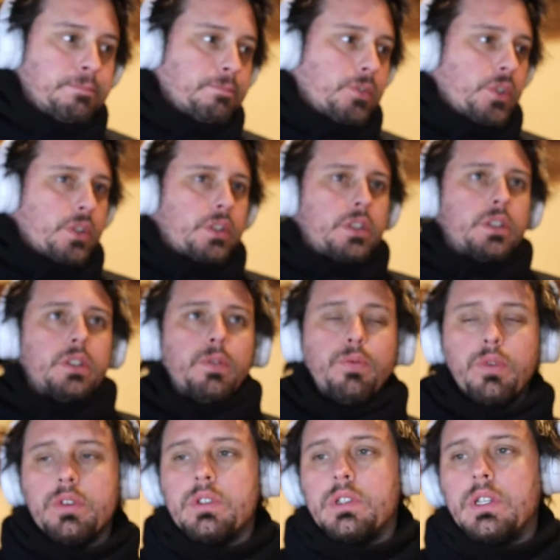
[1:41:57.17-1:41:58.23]
So this is the
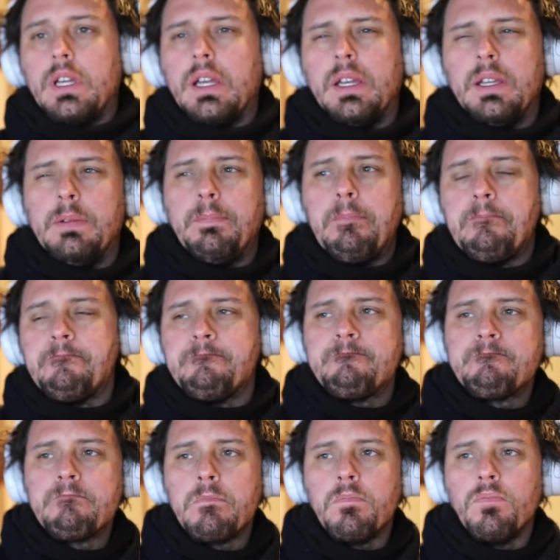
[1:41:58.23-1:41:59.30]
first time
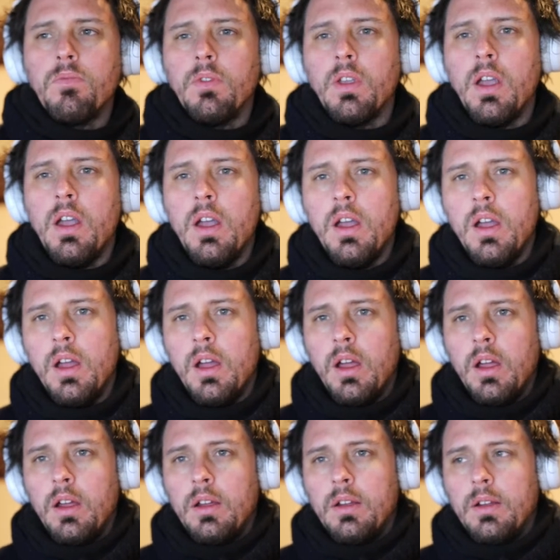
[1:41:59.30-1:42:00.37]

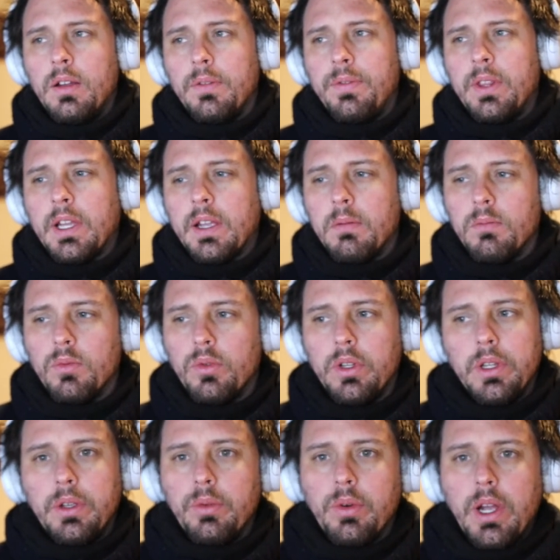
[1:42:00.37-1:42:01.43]
I feel like I'm
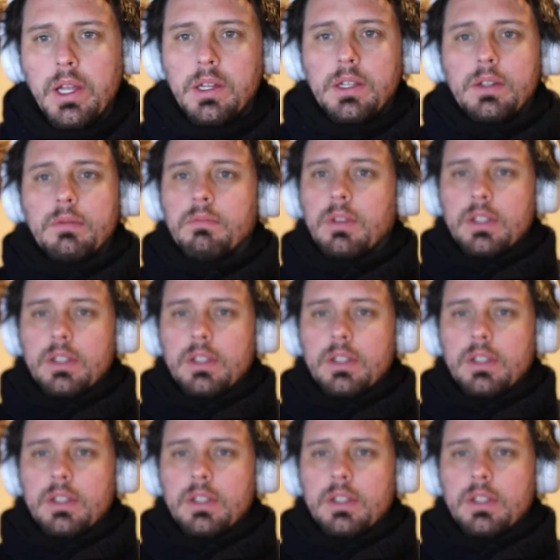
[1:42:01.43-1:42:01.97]
really writing